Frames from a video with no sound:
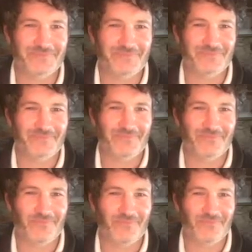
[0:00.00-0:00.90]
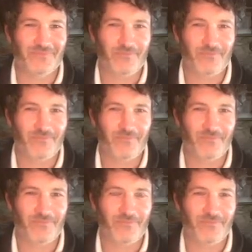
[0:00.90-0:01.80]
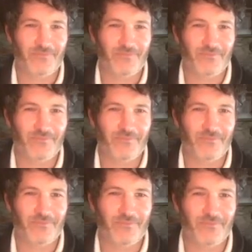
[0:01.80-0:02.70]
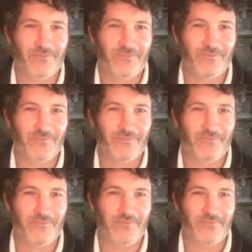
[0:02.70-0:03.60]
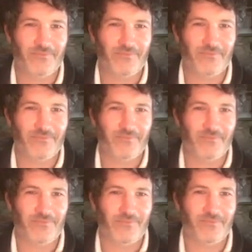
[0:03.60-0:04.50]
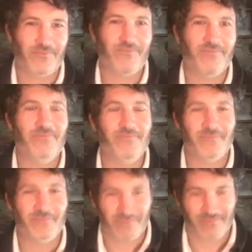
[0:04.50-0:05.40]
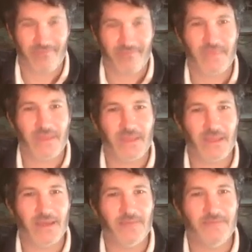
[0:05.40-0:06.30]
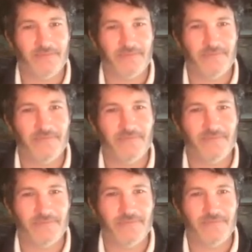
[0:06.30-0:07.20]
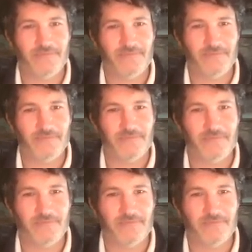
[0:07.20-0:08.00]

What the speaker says: [no speech]